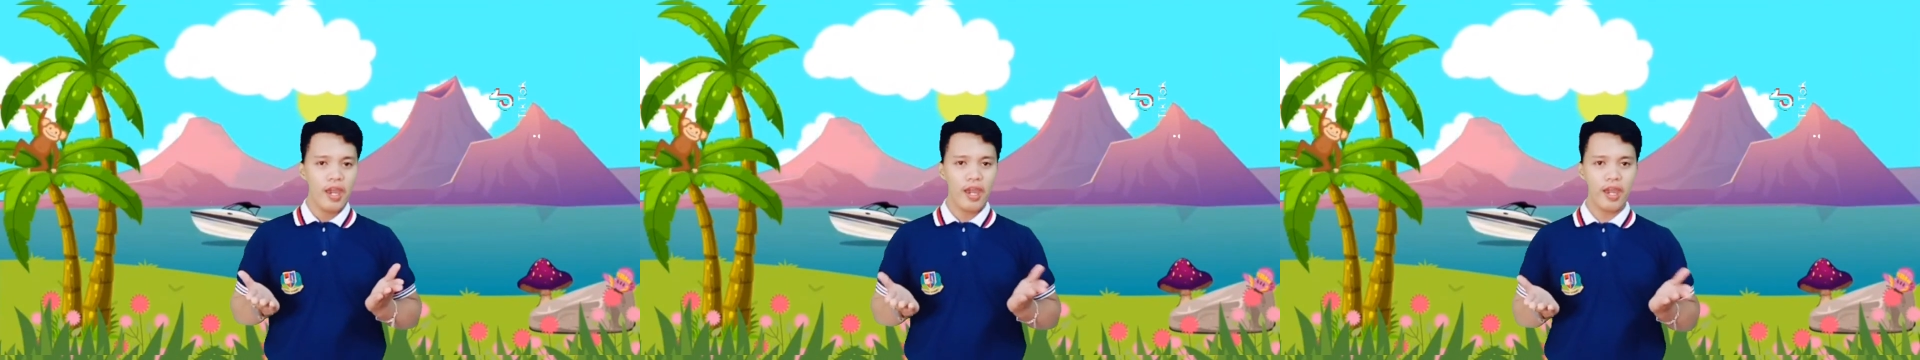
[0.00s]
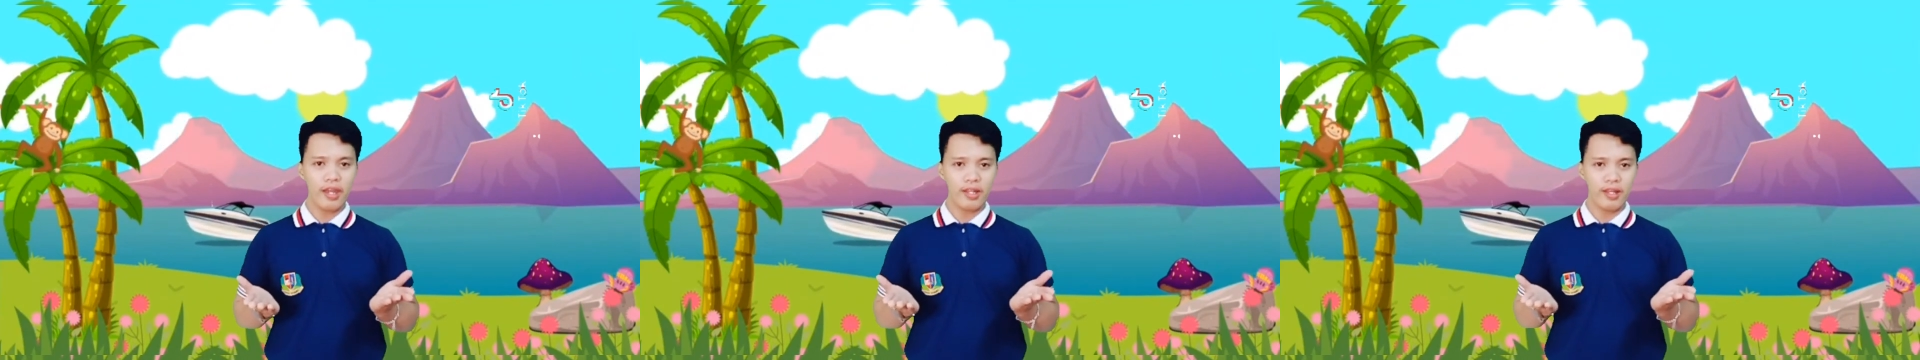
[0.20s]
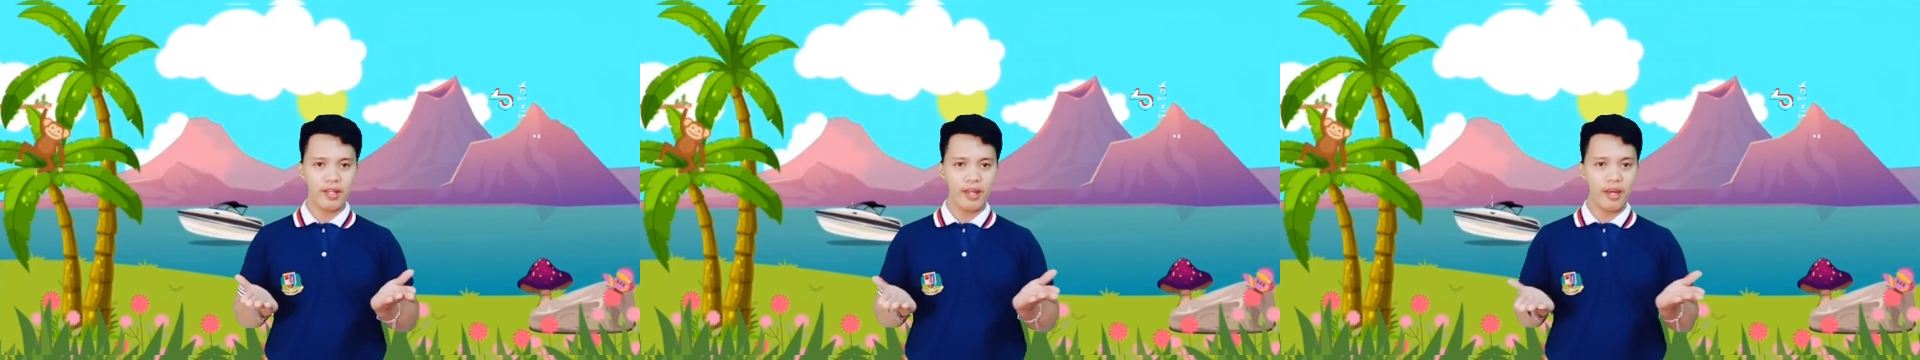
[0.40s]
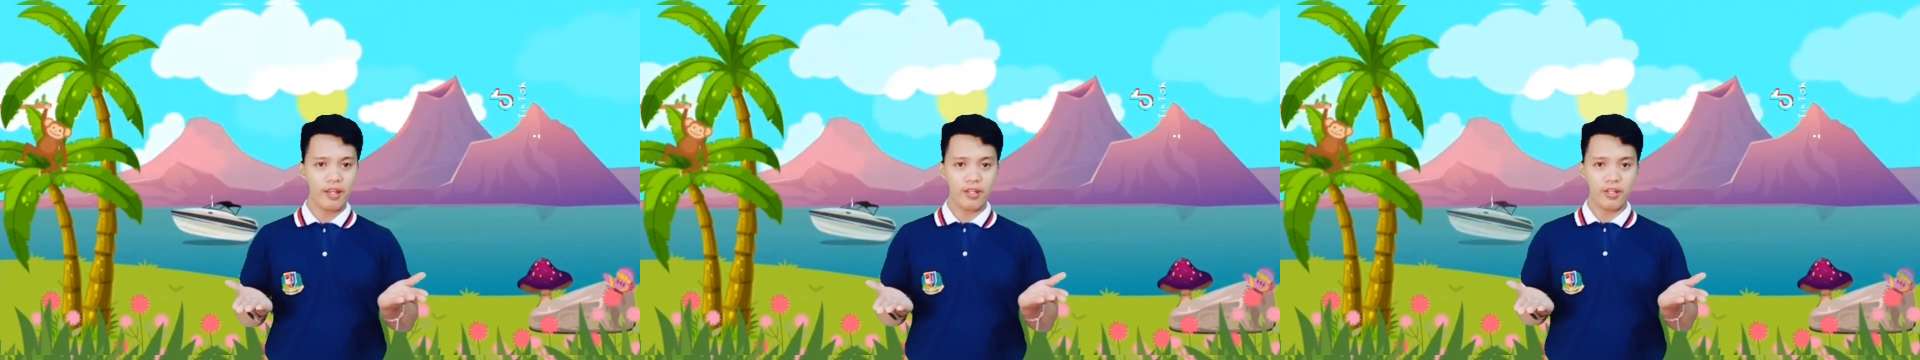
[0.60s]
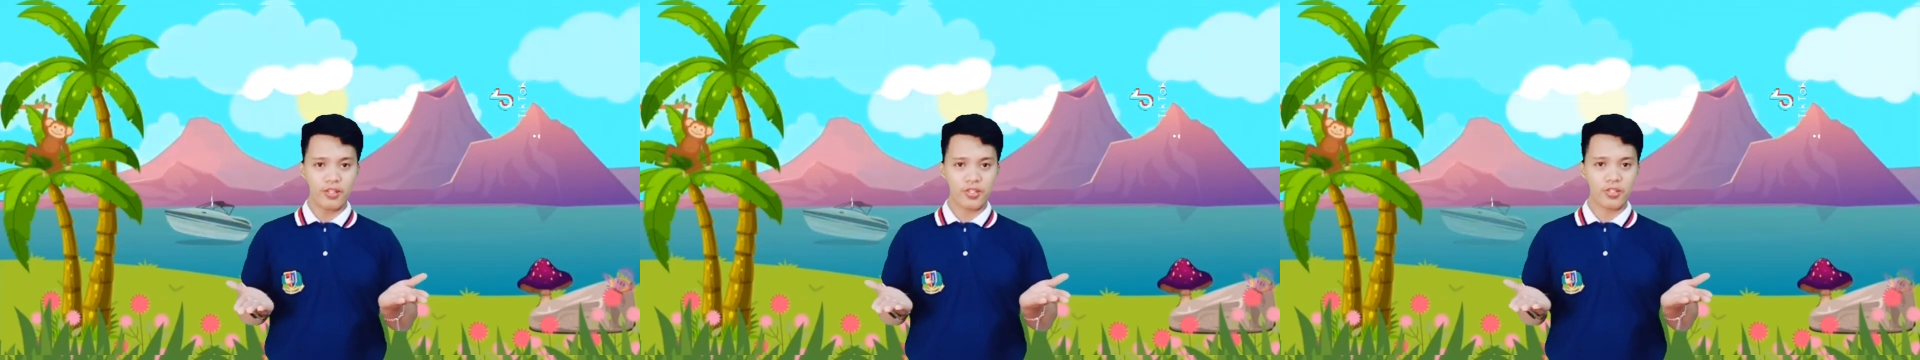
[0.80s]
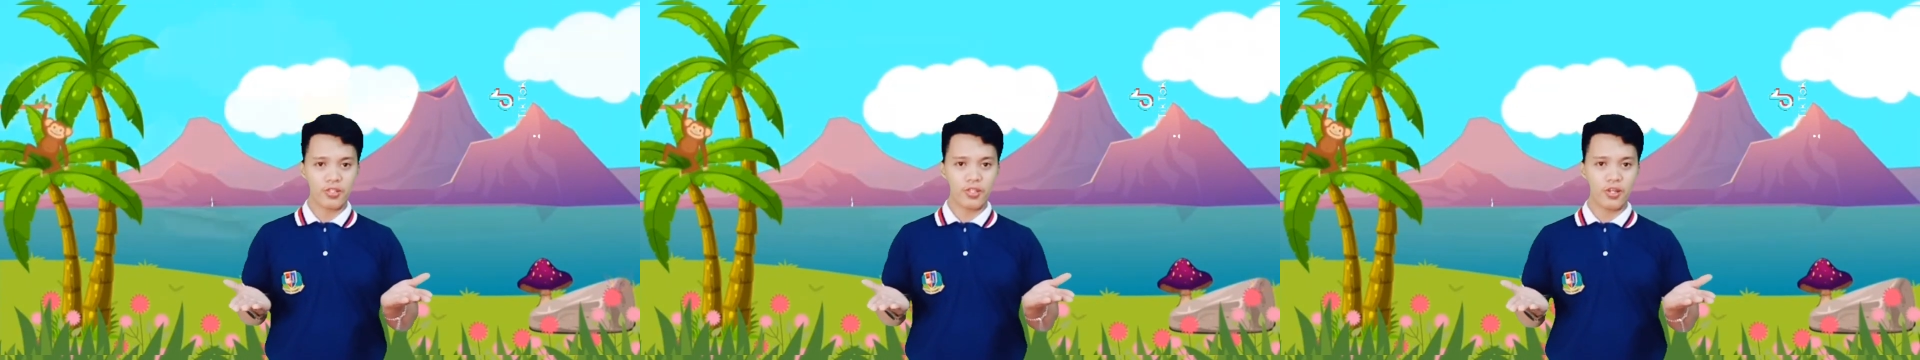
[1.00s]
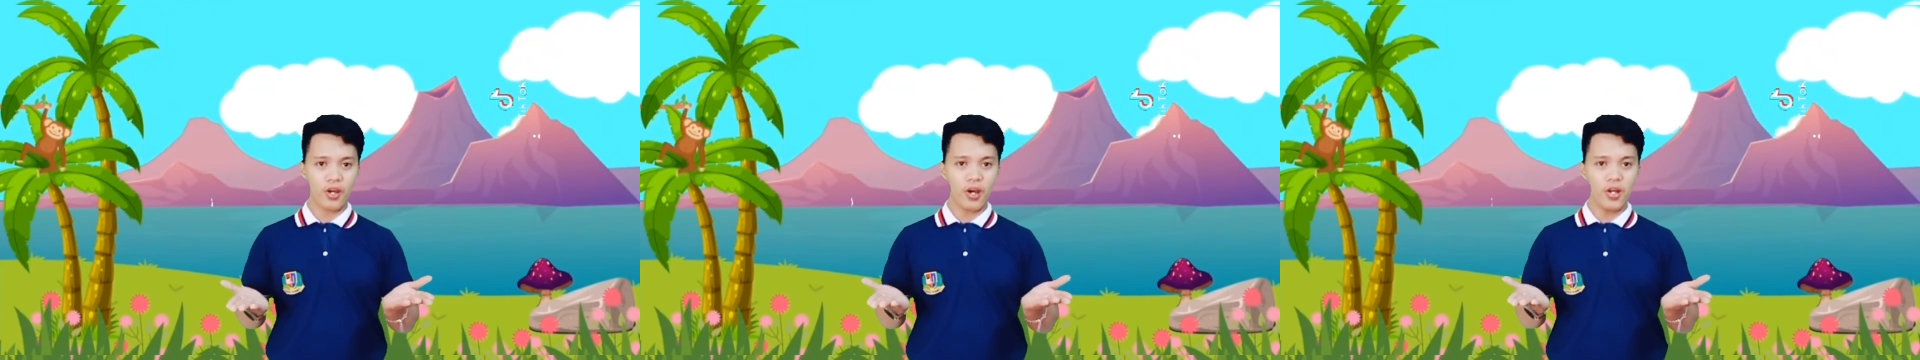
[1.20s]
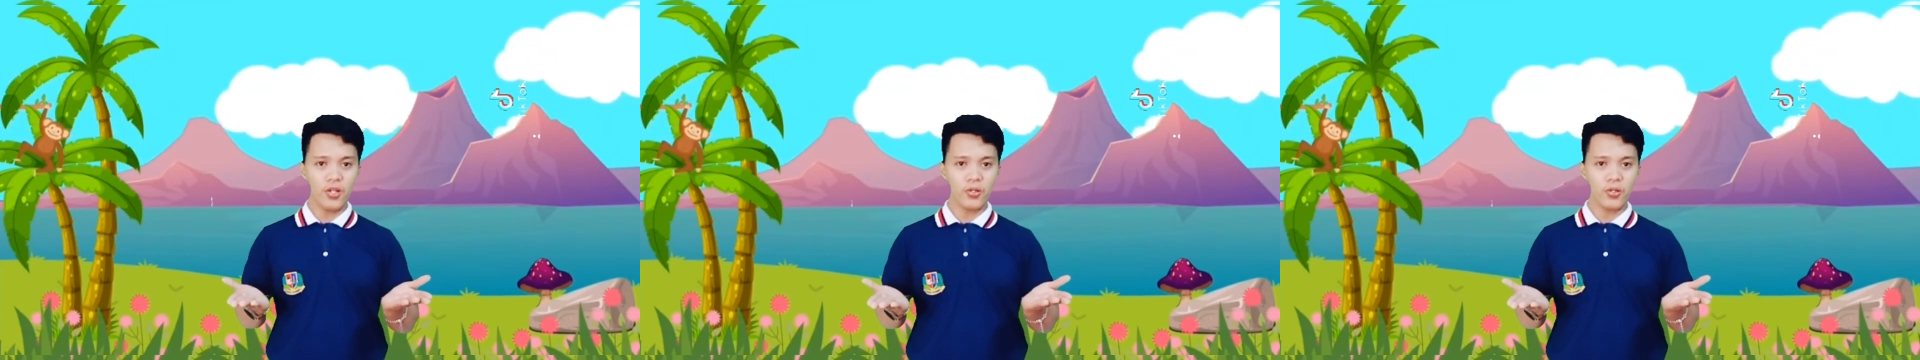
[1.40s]
and let us
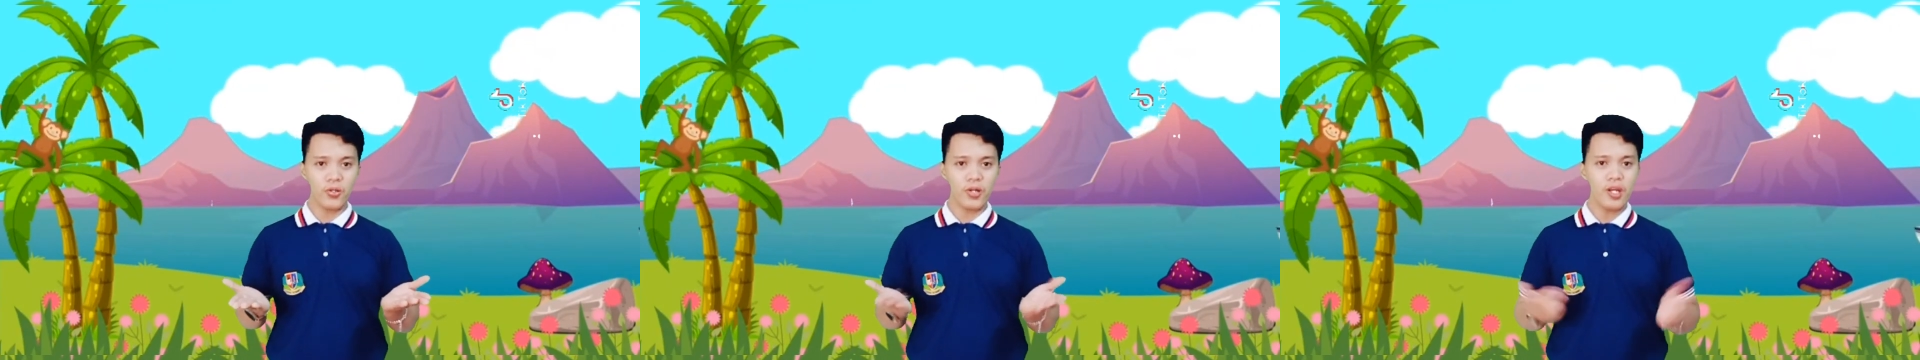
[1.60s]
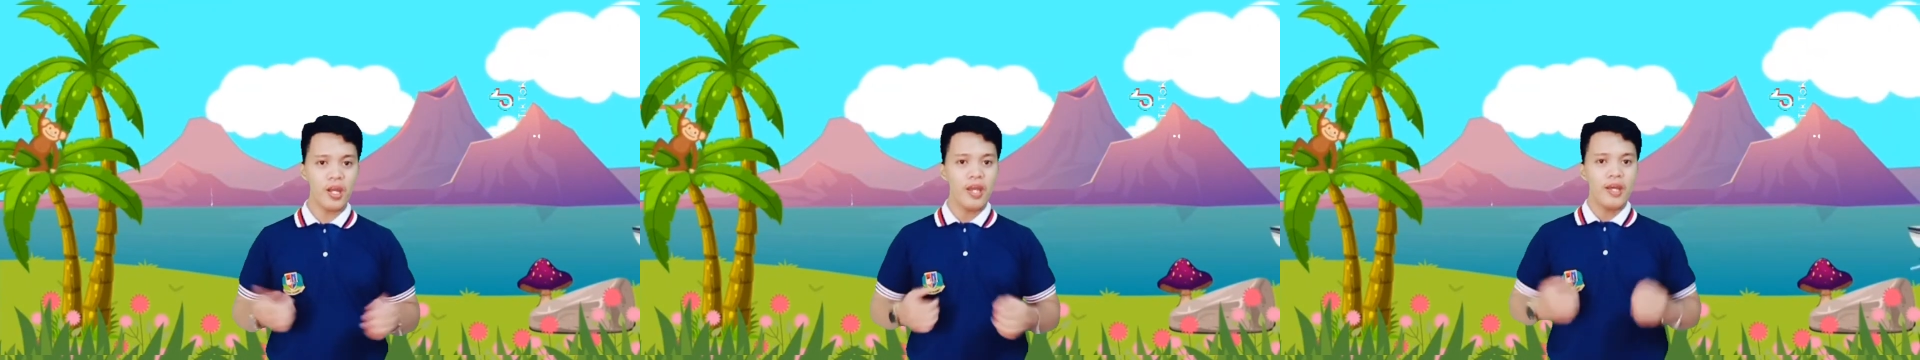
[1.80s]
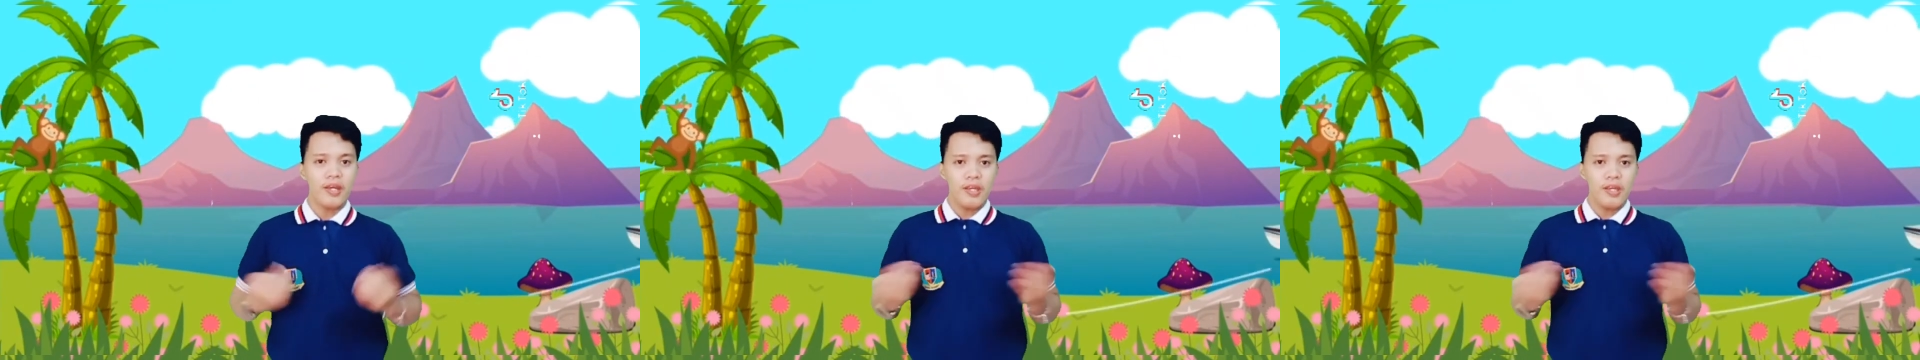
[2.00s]
color